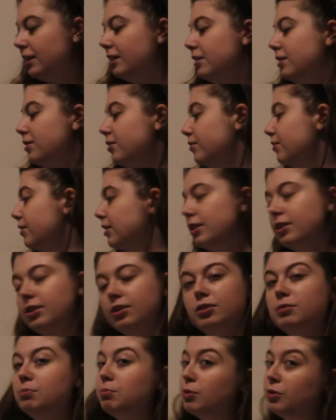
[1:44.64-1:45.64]
These are really
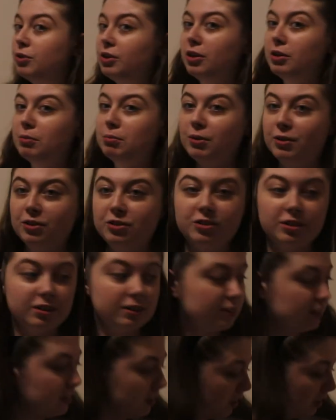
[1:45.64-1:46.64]
good body art
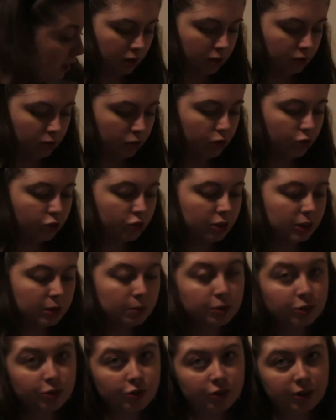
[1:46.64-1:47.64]
brushes. Now usually
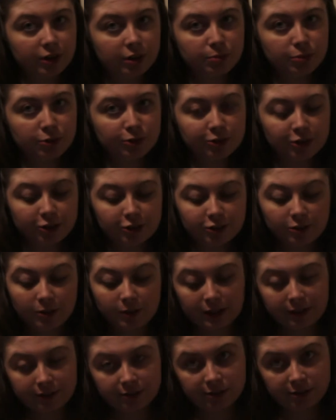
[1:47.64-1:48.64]
with cream products you
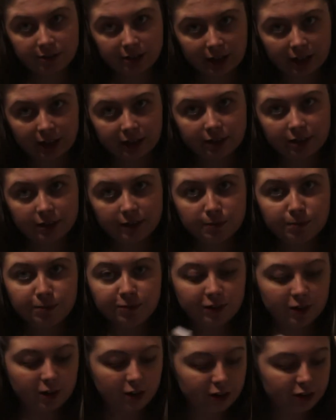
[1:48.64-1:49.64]
have to decant them
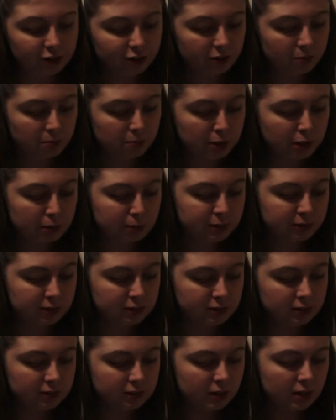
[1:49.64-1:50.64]
for hygiene
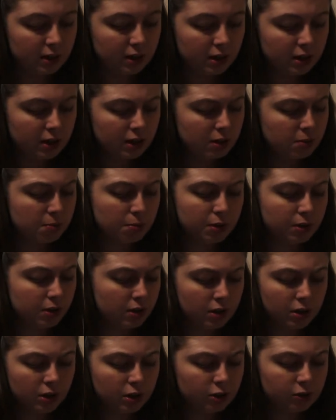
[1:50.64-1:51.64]
purposes, but
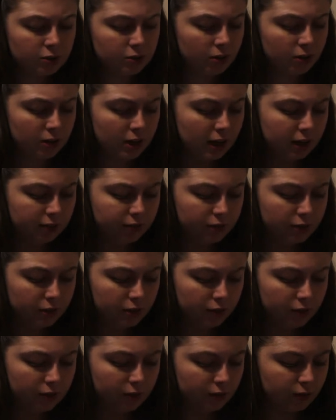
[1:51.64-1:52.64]
you don't have
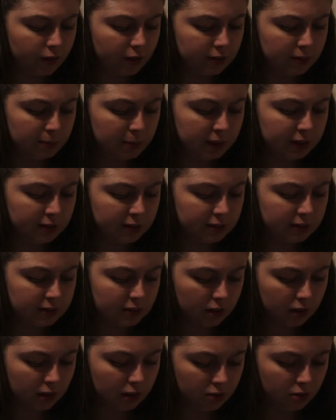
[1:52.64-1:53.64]
to for face paints.
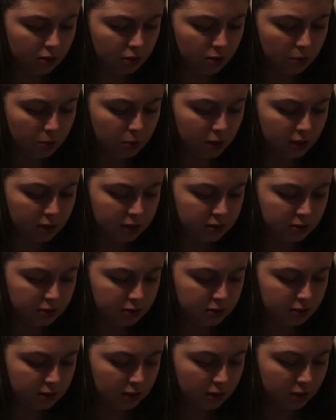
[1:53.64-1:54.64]
Don't know why, it's
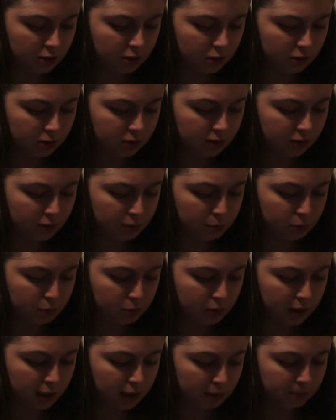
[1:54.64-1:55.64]
just like a whole different
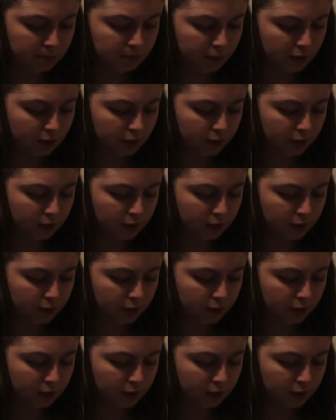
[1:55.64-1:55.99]
ball game.